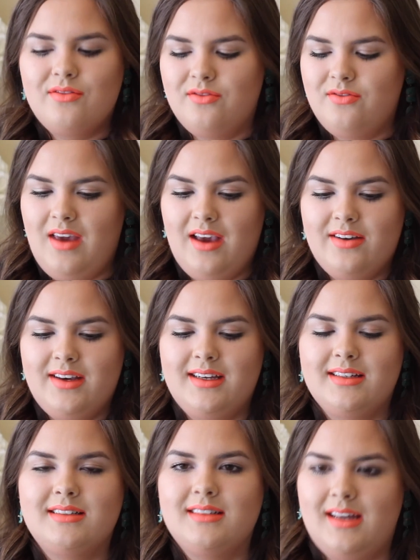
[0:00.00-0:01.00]

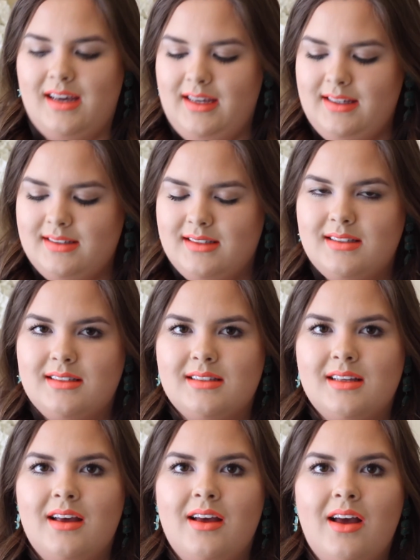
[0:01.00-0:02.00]
Very
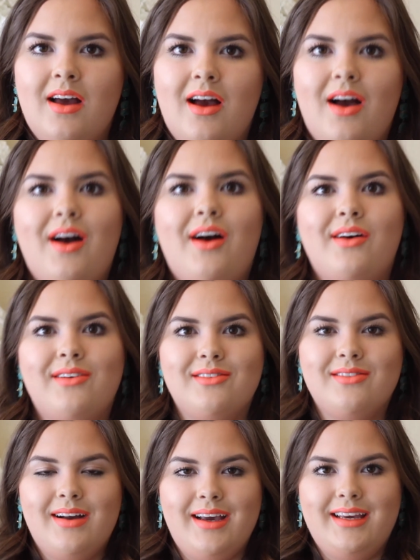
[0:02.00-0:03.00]
nice.
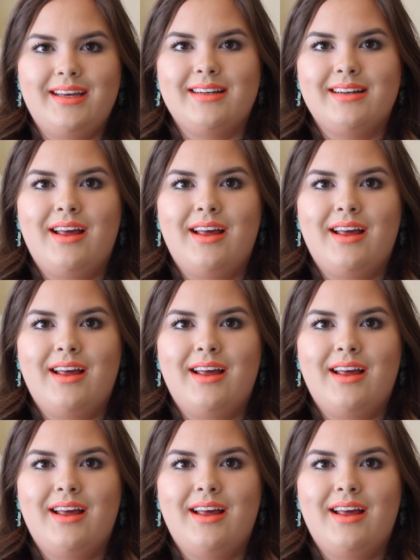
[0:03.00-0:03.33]
Alright.